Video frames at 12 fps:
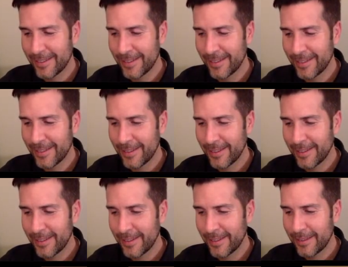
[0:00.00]

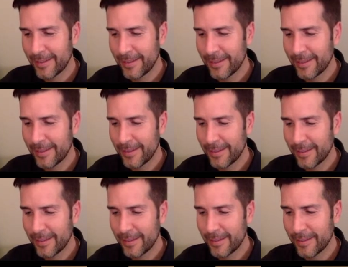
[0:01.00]

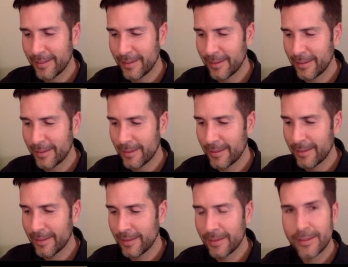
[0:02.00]

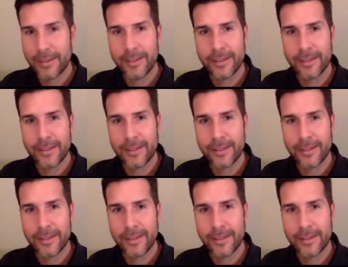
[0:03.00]
(not speaking)